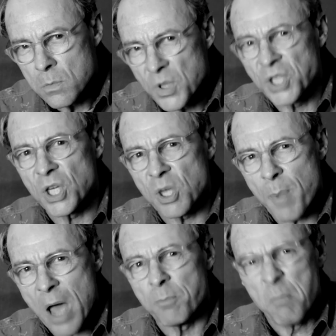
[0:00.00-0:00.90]
This is
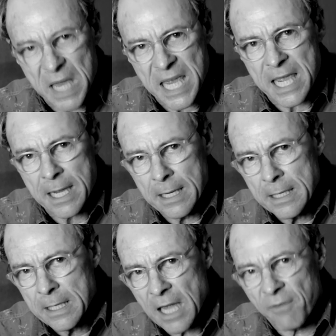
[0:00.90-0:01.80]
about me.
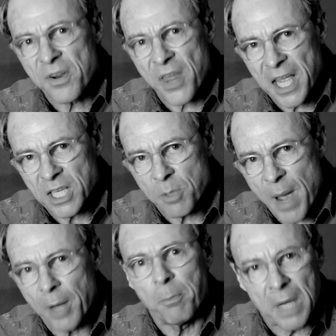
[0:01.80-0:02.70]
Everything is
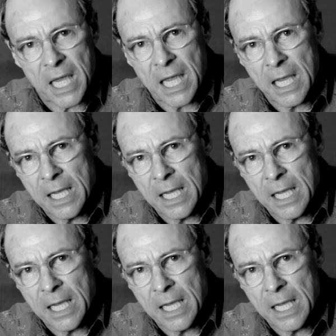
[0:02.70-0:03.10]
about me.